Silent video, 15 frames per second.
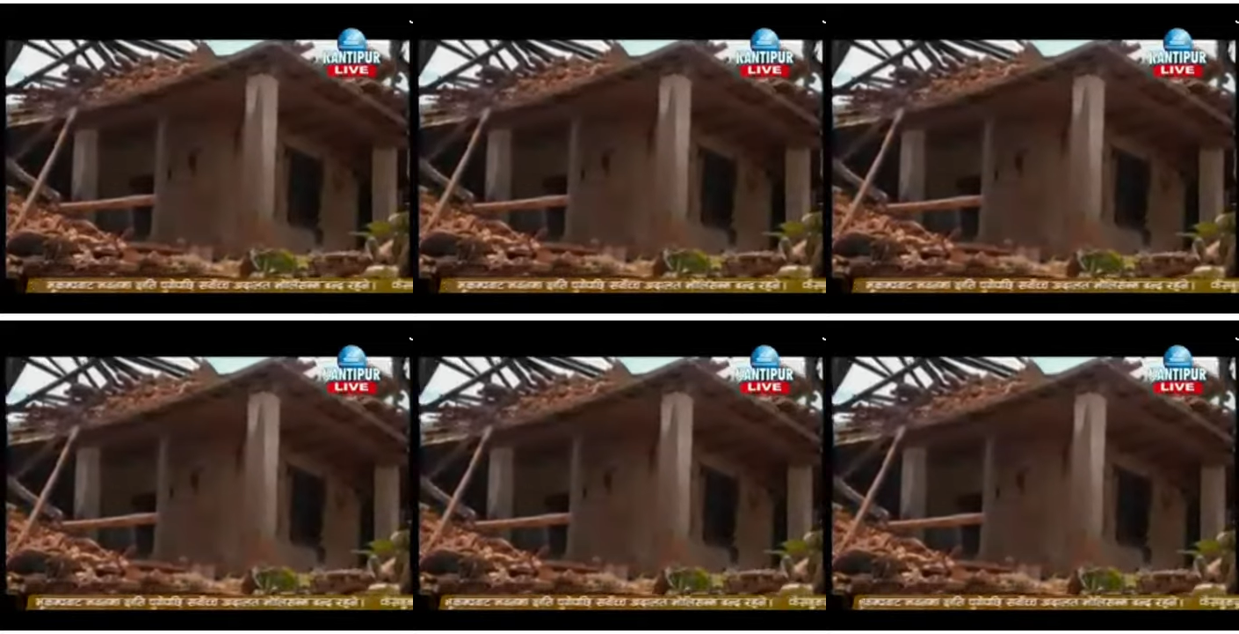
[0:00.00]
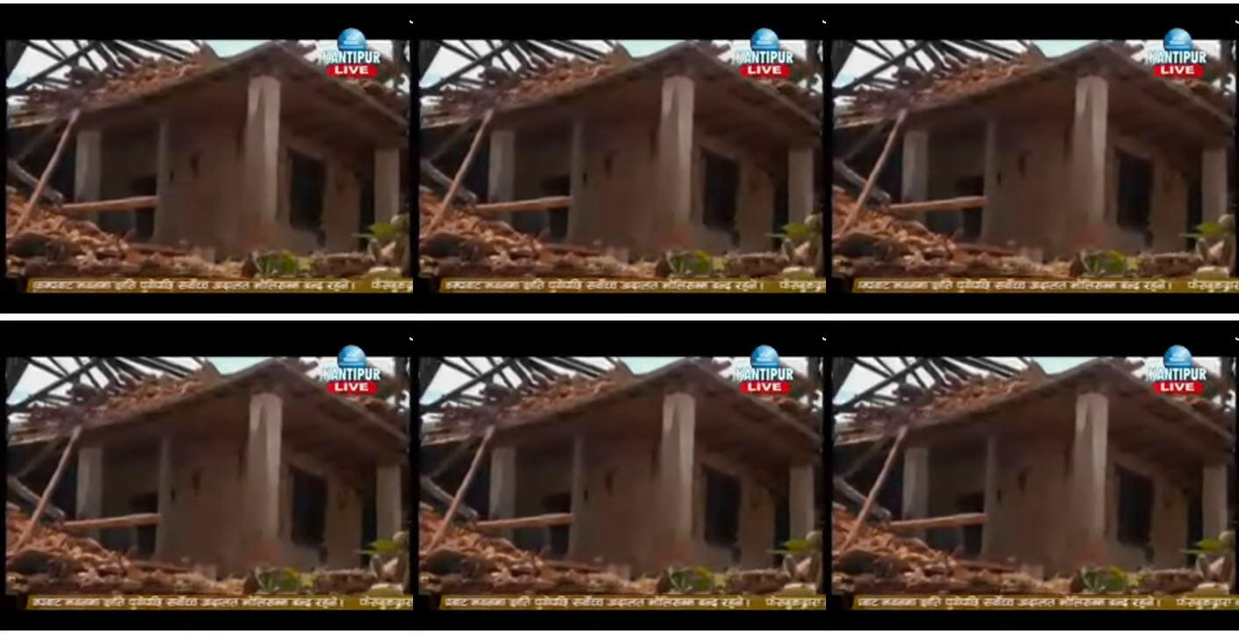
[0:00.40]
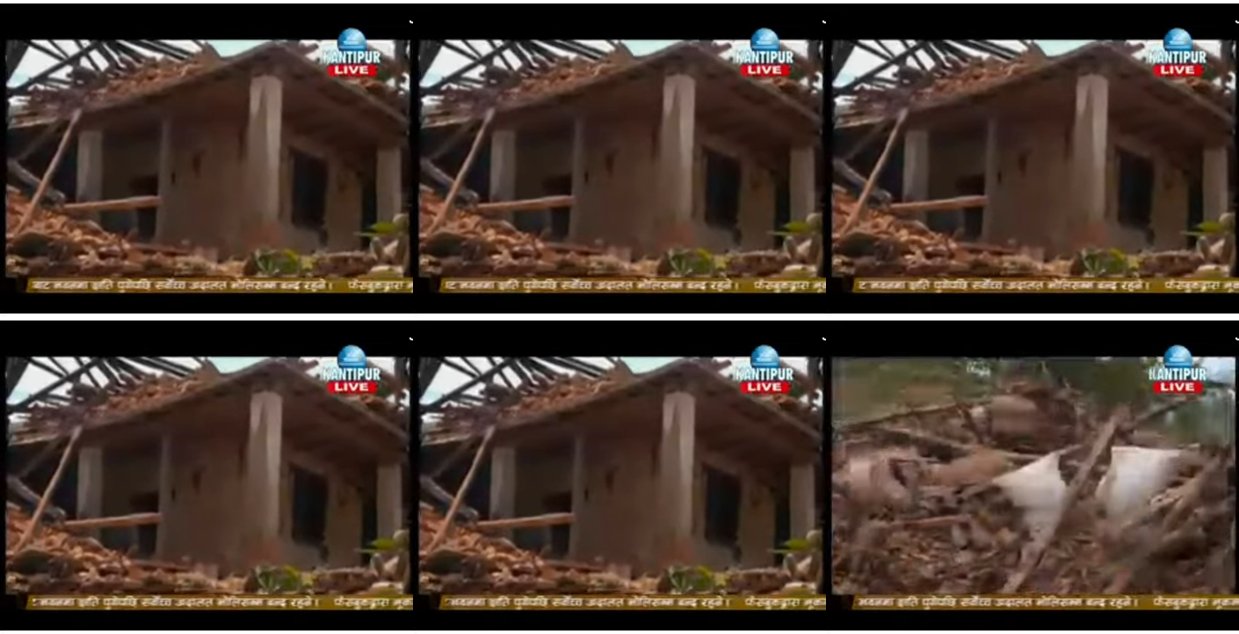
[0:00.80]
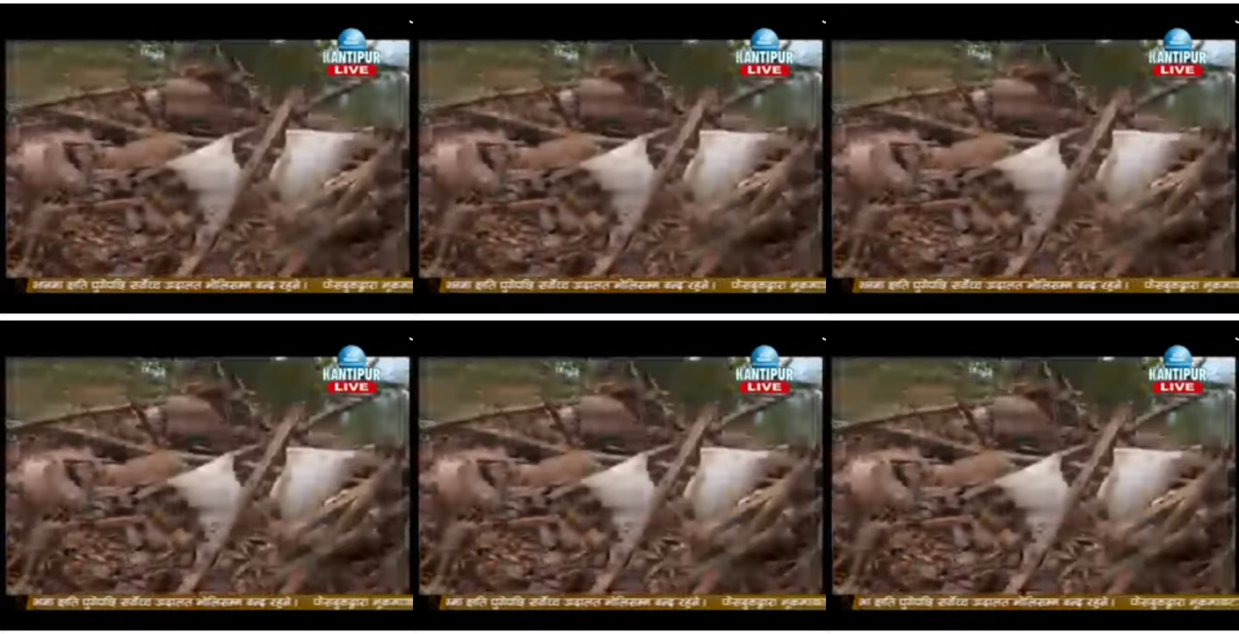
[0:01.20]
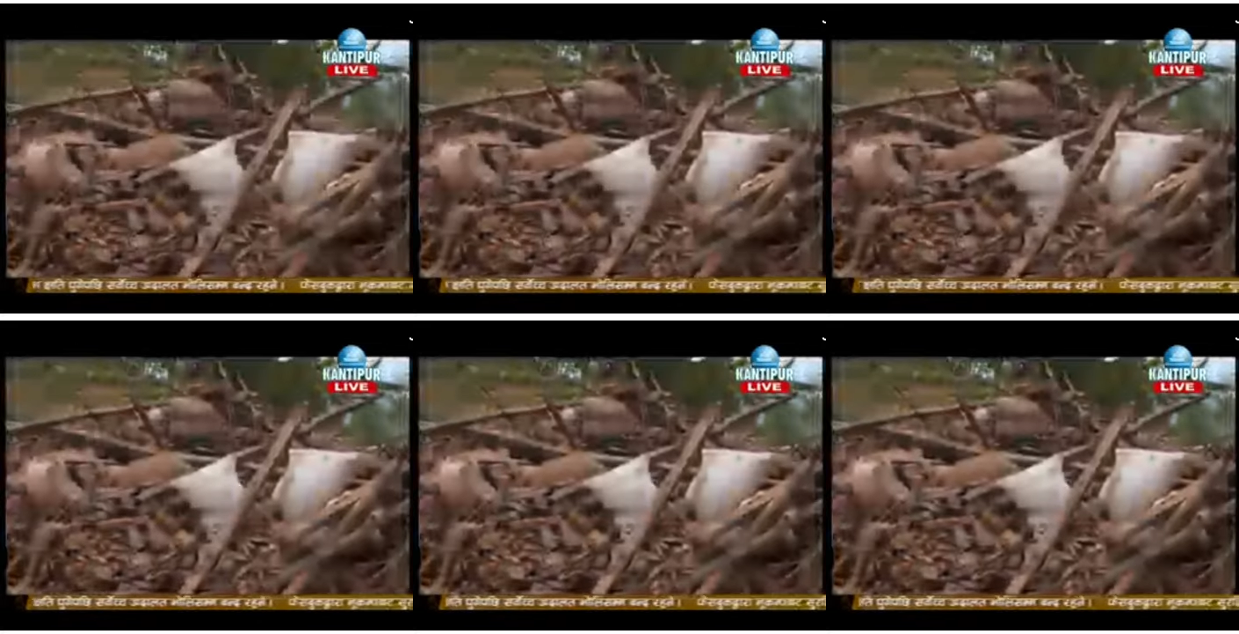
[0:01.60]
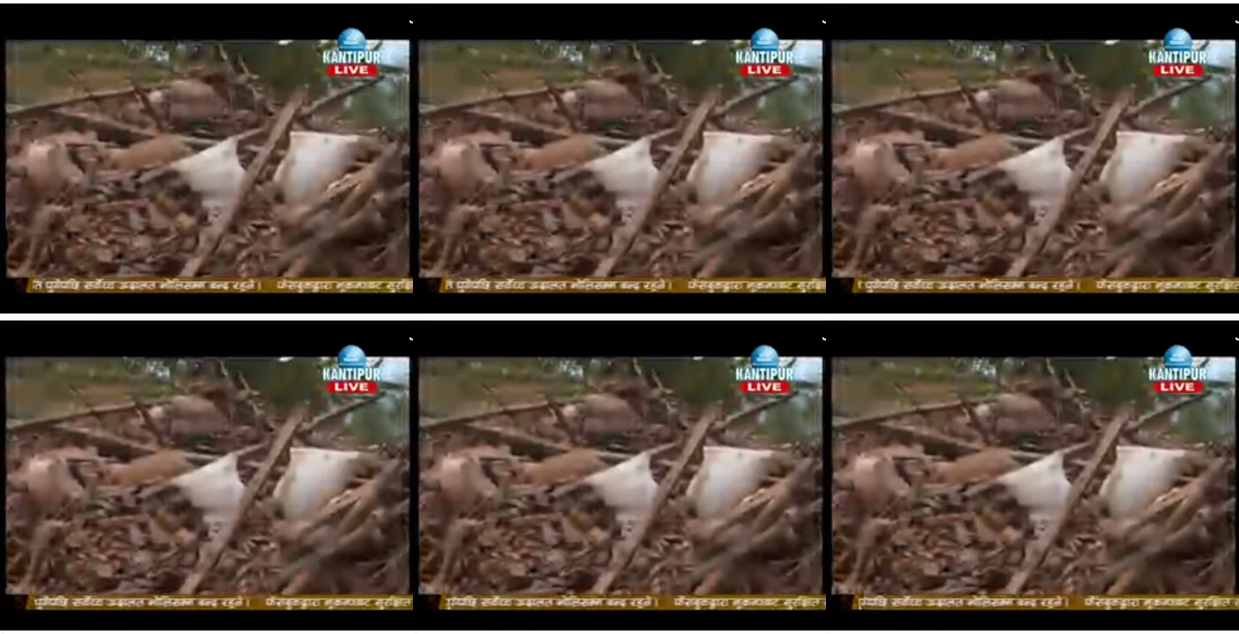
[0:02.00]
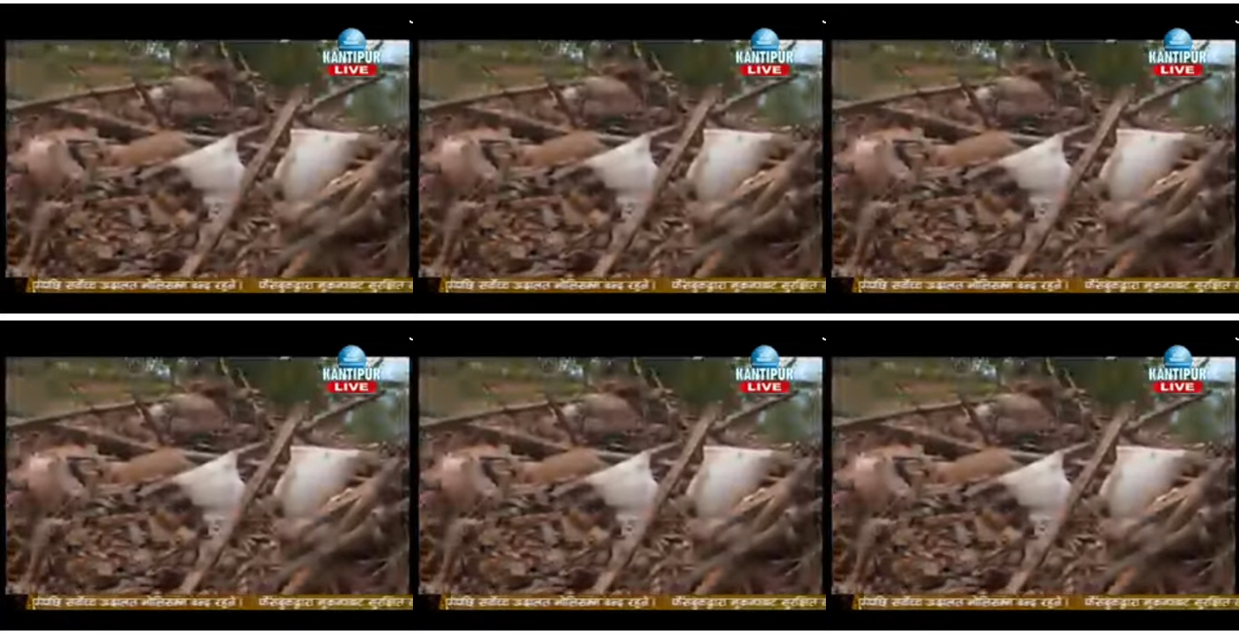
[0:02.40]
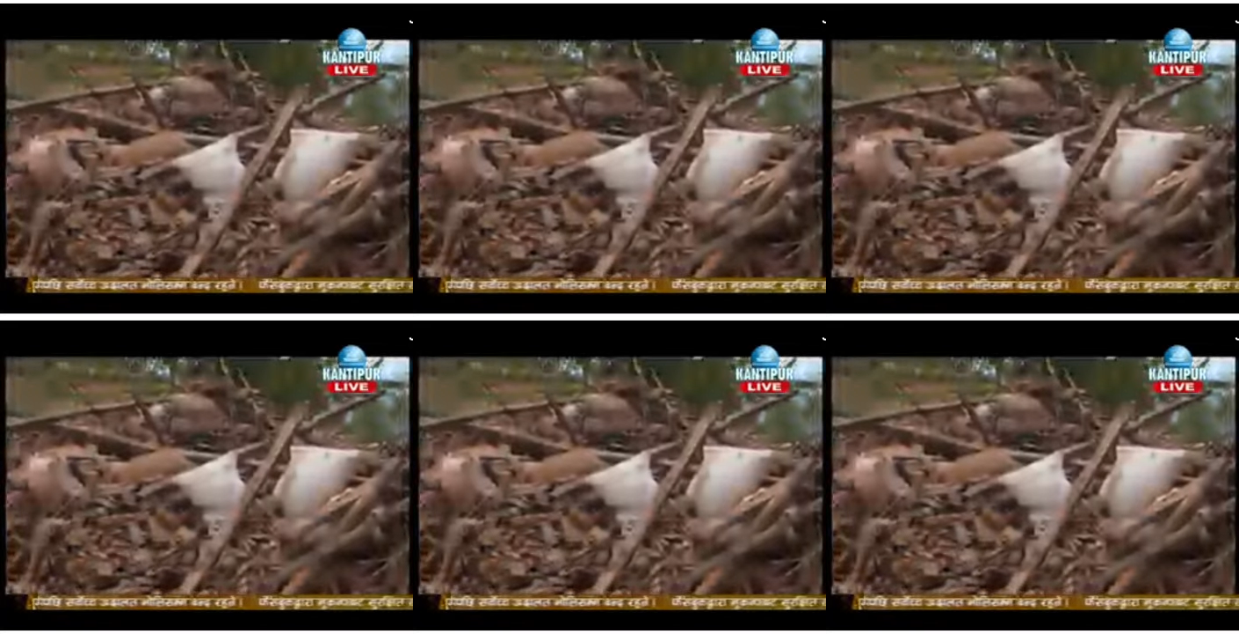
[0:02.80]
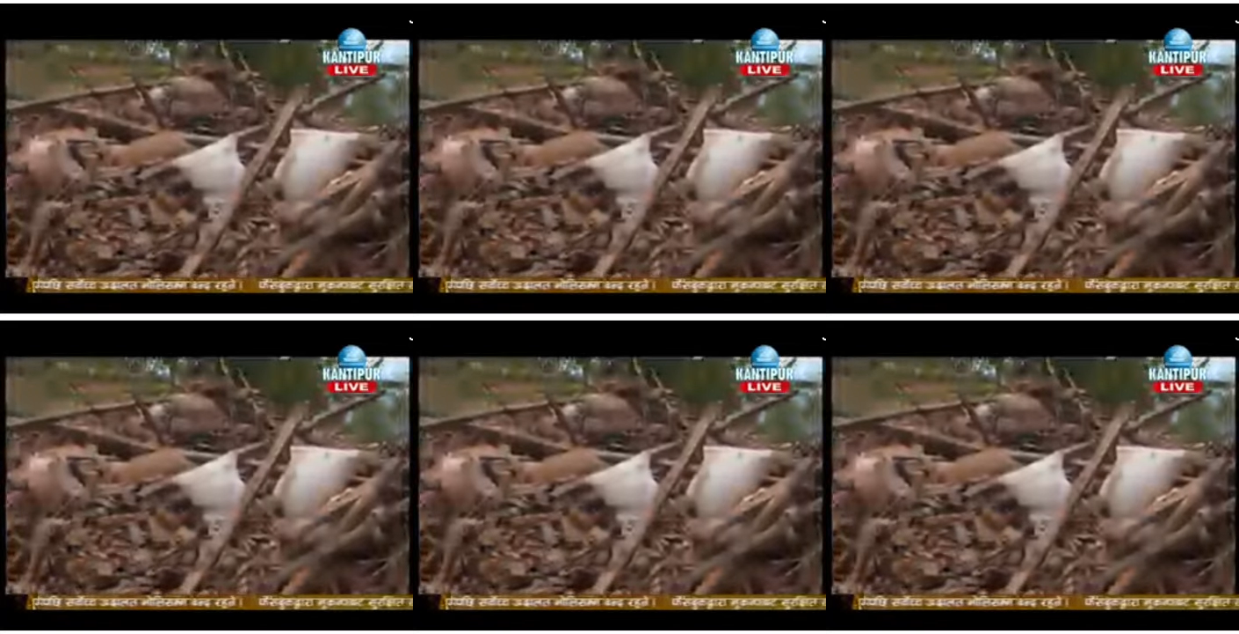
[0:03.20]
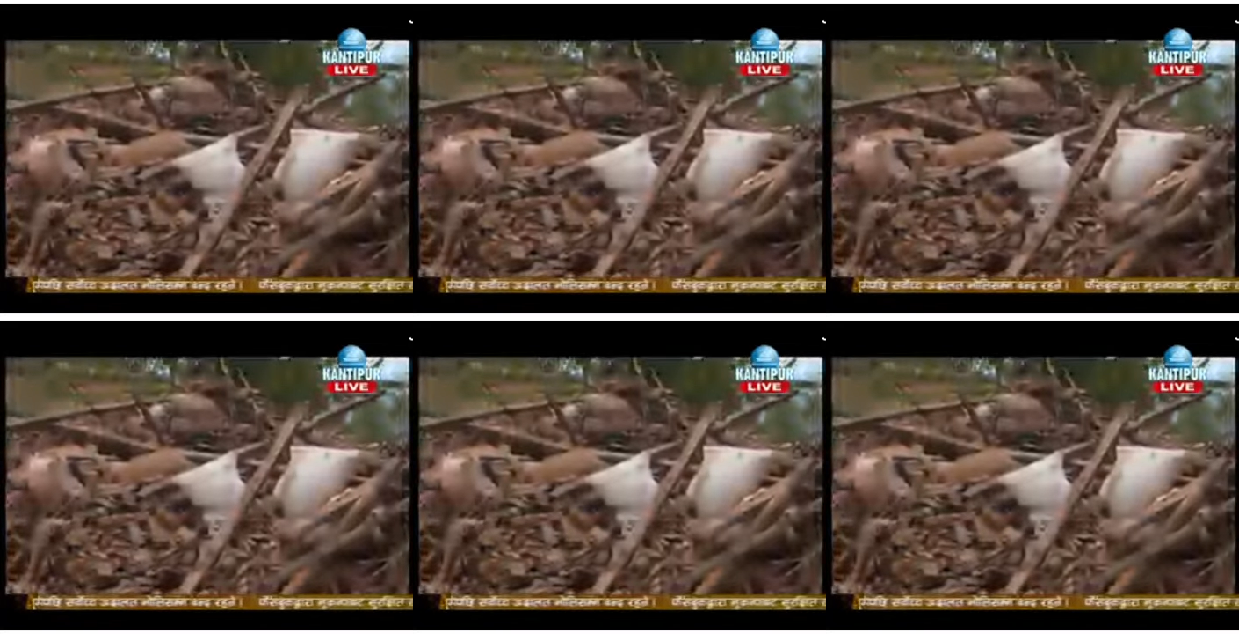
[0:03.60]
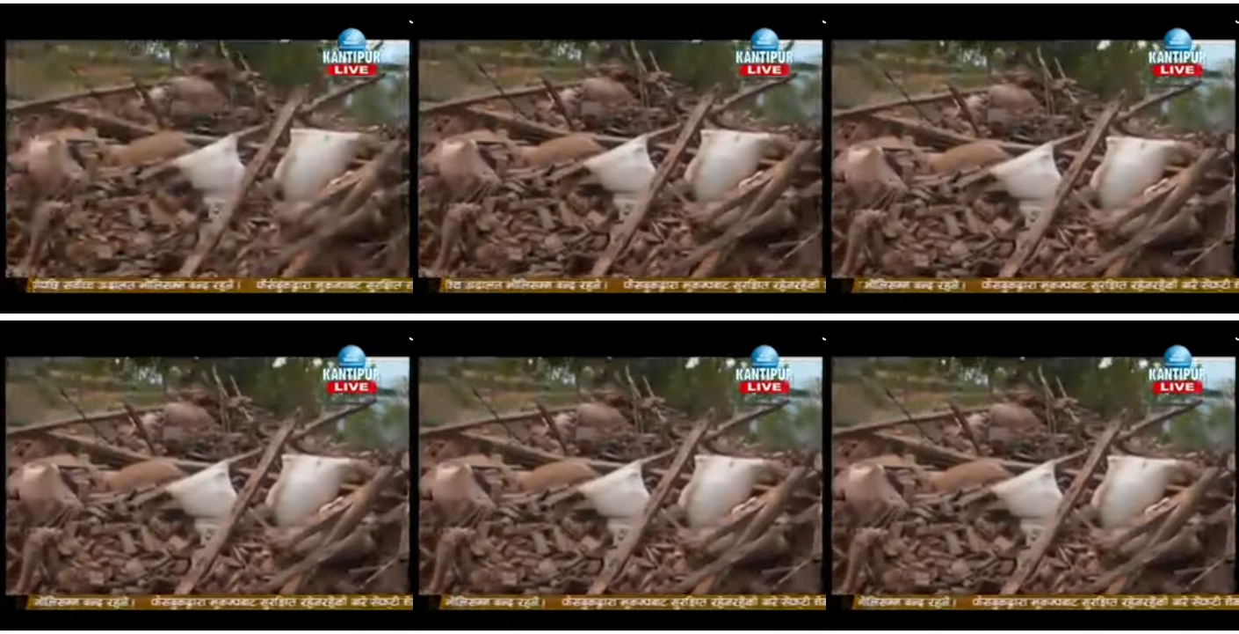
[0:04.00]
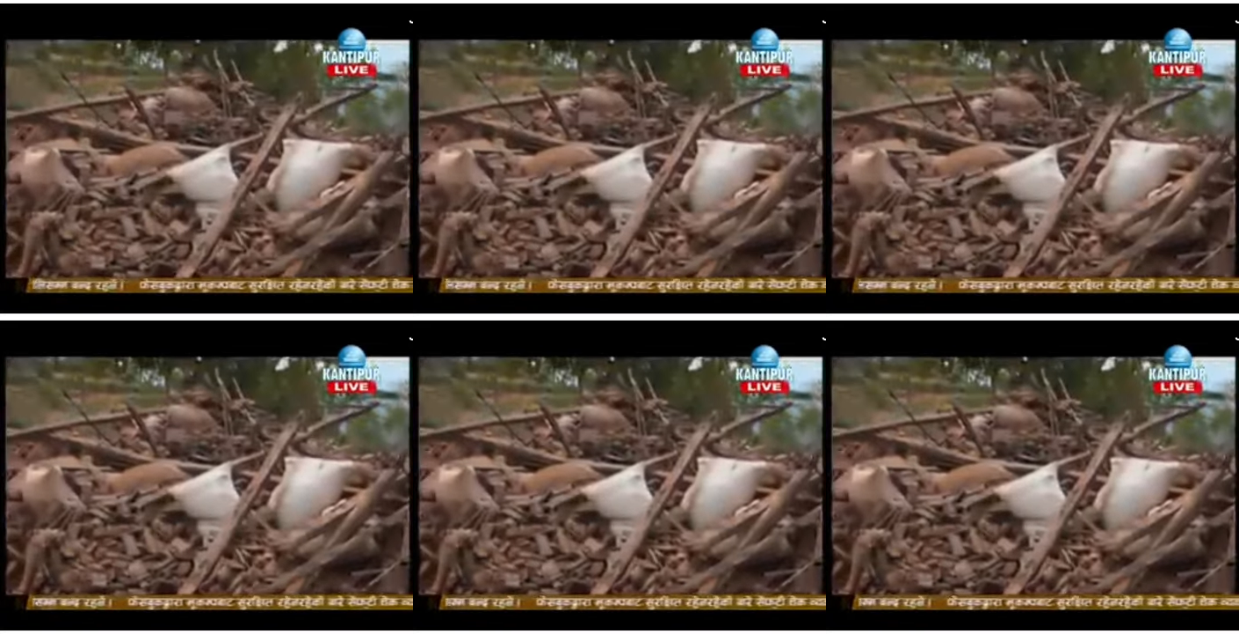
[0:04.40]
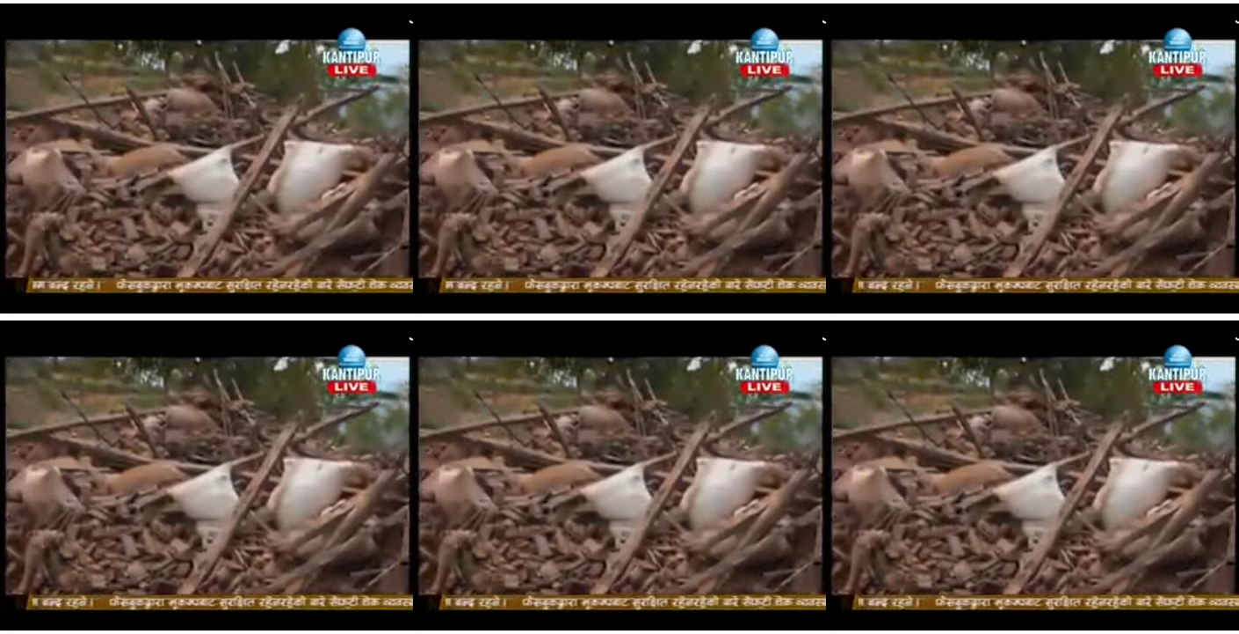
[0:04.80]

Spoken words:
Nobody's mouth can be seen.